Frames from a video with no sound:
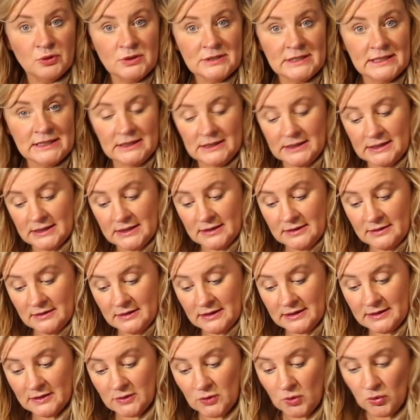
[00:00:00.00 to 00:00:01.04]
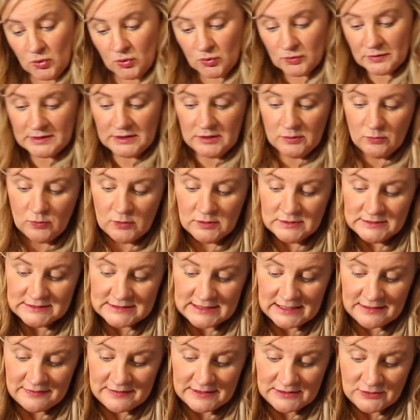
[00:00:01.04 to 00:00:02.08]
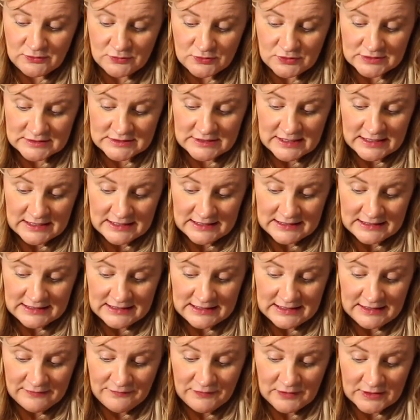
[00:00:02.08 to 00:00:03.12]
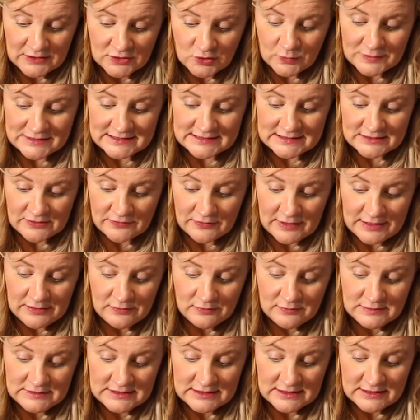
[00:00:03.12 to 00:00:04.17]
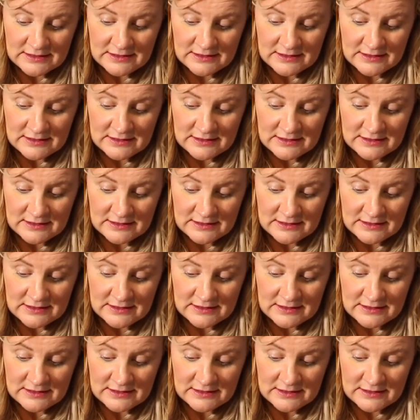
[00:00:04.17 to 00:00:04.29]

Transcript: it in the little hole that you want, and then you just give it a twist around,